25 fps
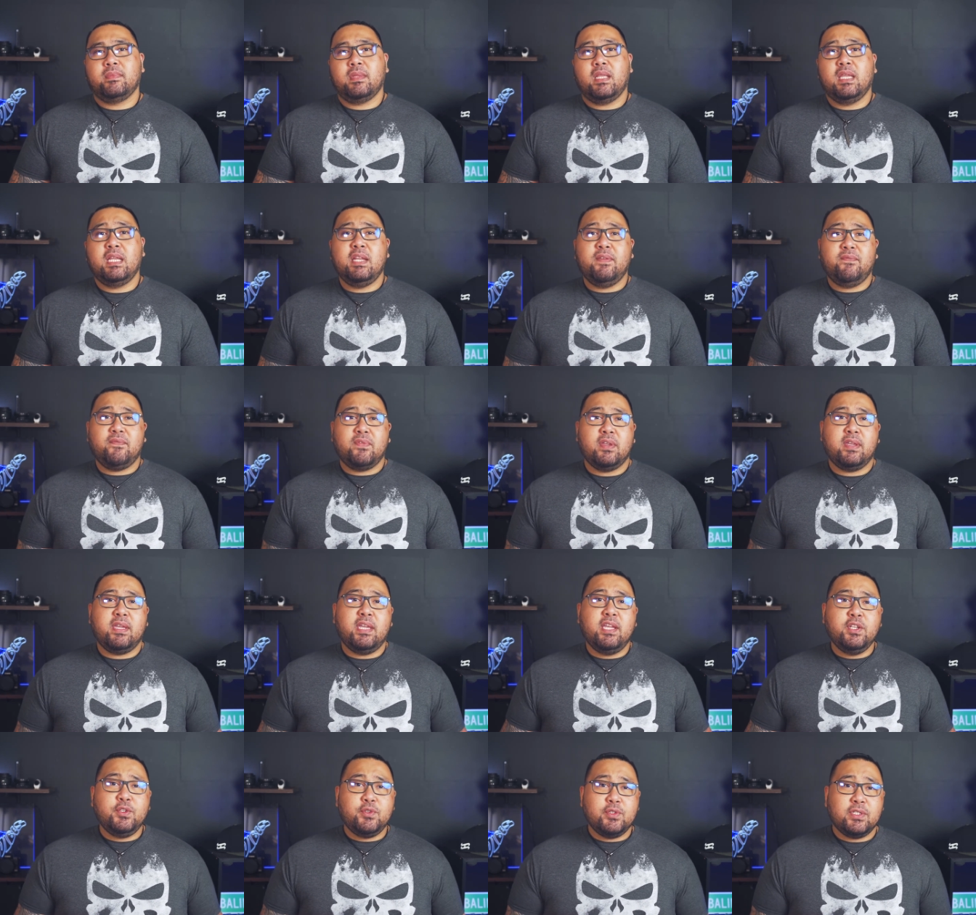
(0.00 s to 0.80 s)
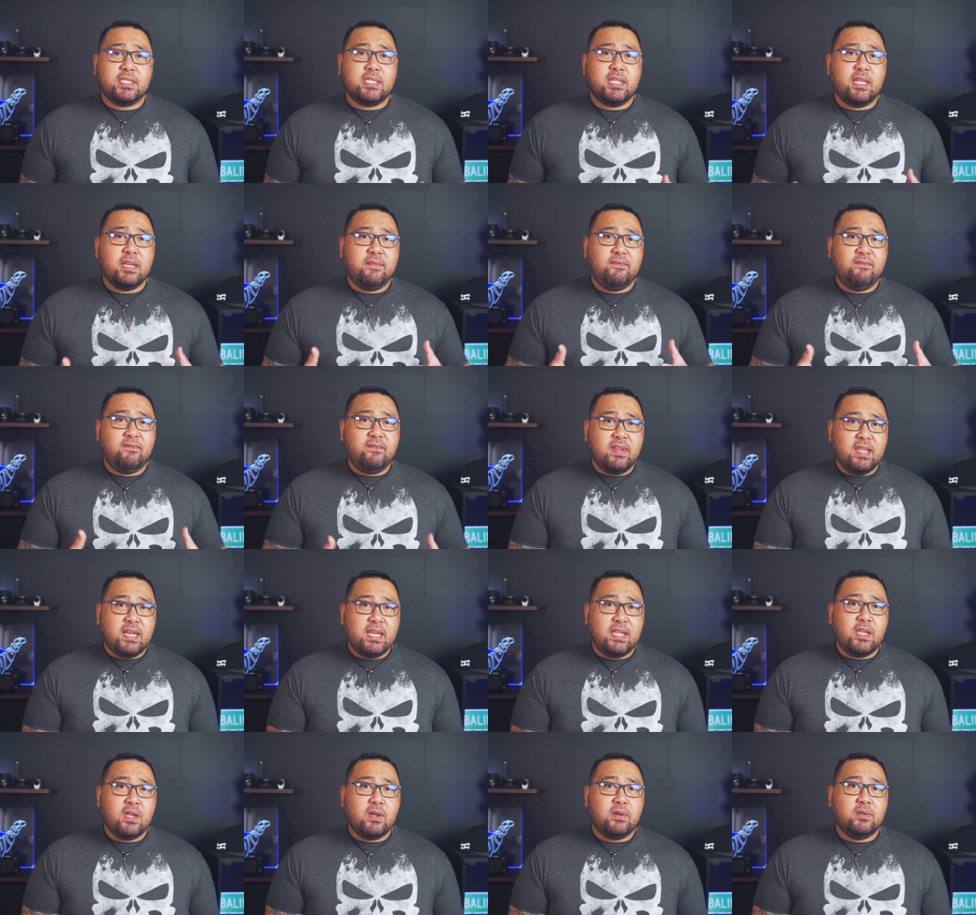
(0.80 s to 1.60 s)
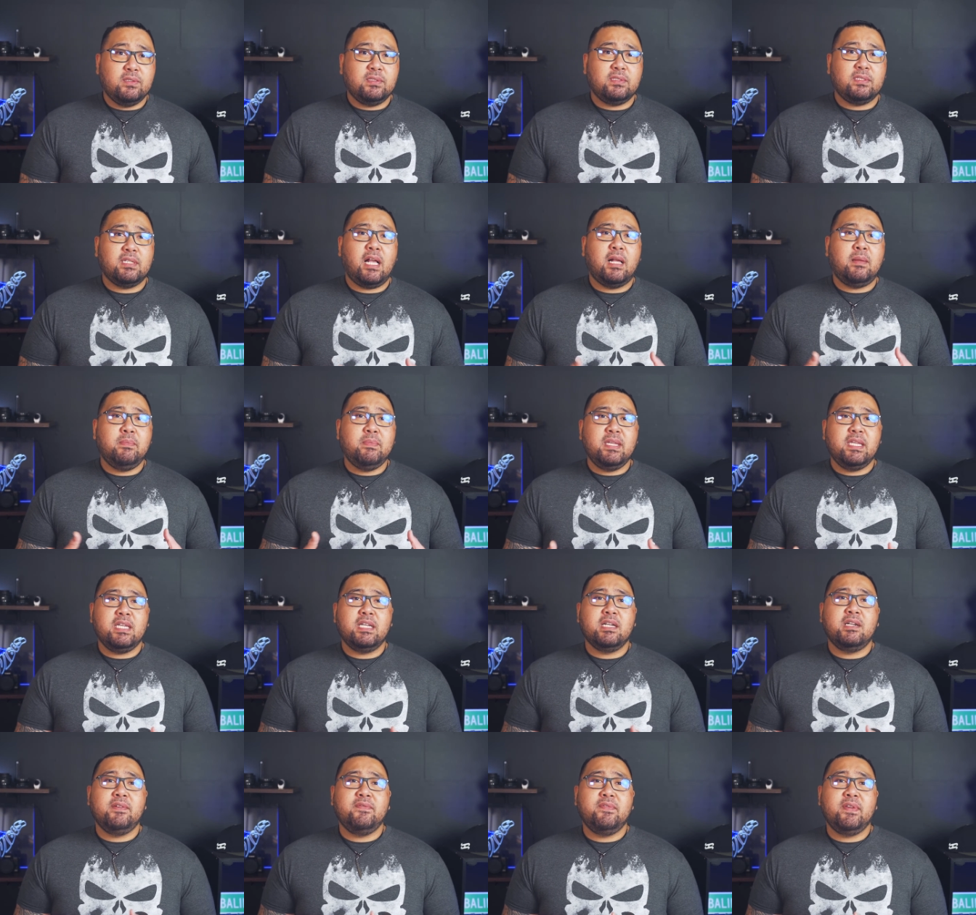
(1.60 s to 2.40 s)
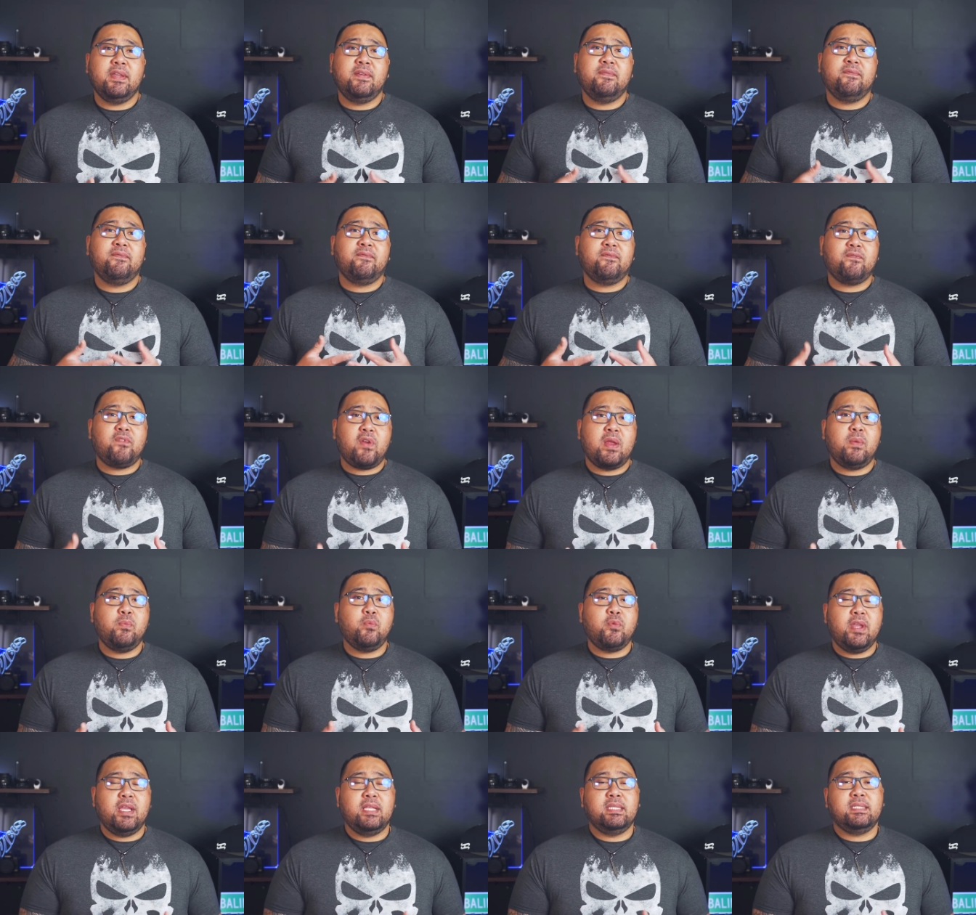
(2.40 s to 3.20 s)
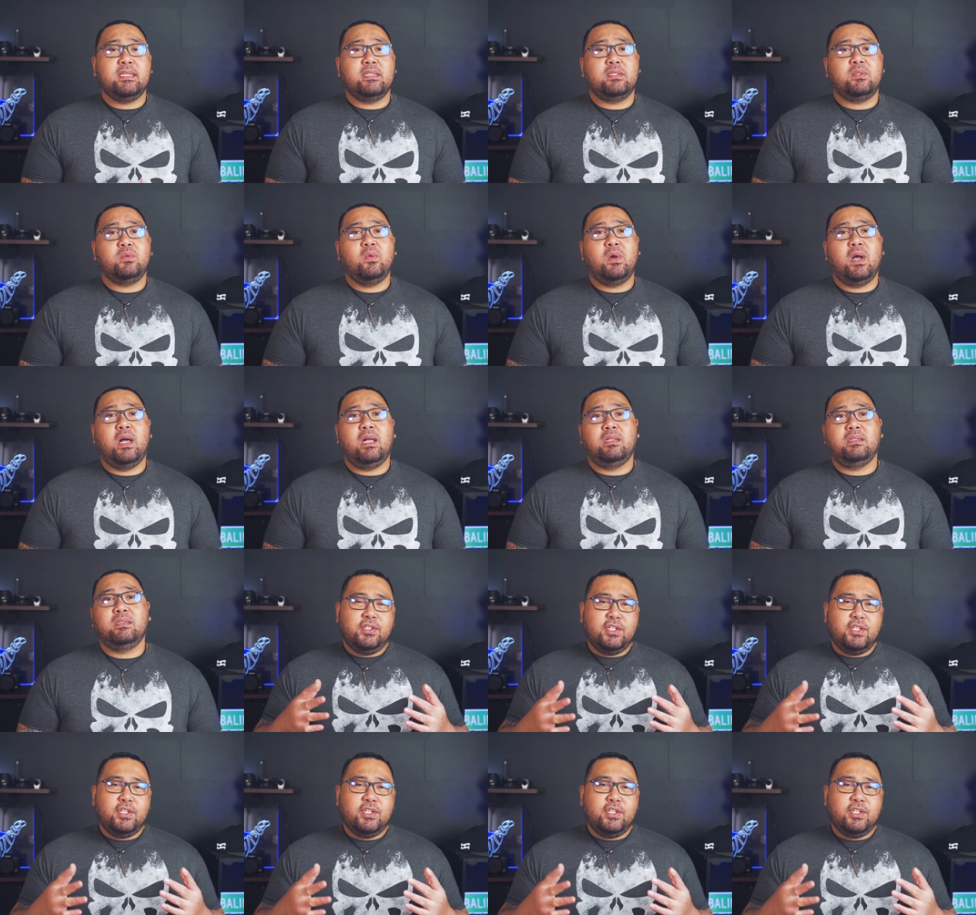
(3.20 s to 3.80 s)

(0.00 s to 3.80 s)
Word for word: And if you're interested in videos, I'll be covering frame rates as well.